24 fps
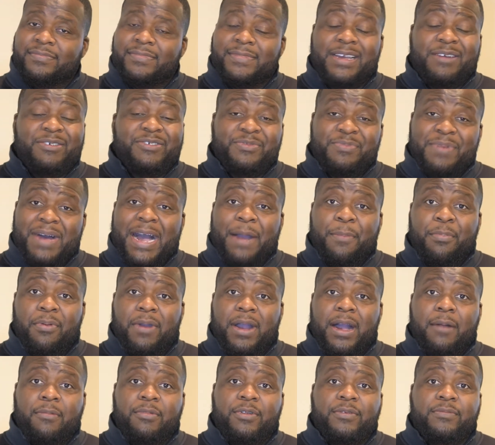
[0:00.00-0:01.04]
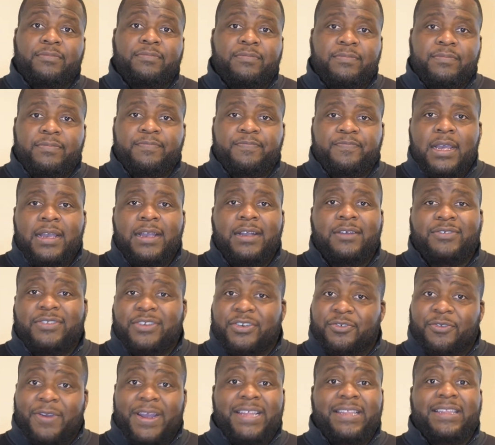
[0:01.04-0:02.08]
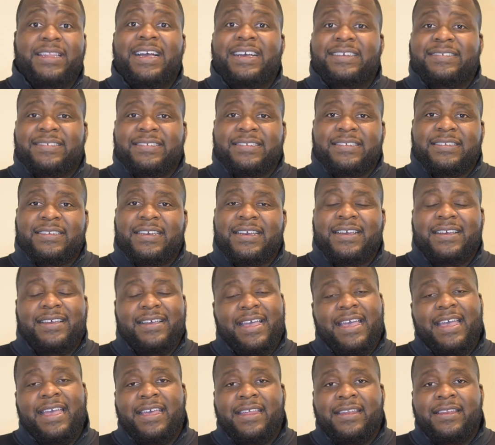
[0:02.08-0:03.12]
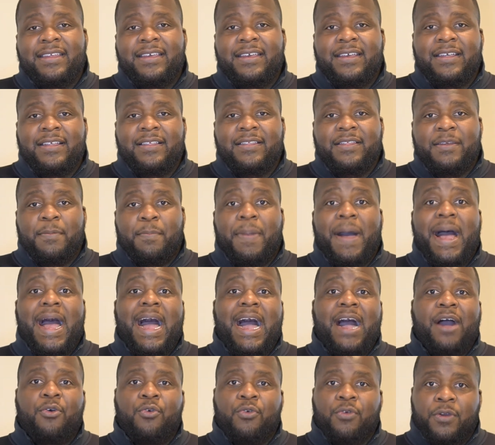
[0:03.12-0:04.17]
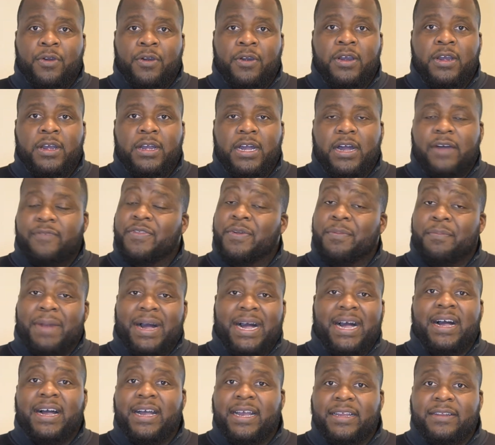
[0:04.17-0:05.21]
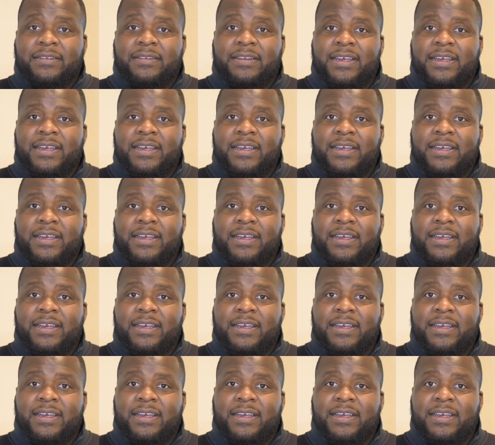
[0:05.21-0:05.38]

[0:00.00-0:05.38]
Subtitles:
That was my problem. It was a great lesson in the power of the mind,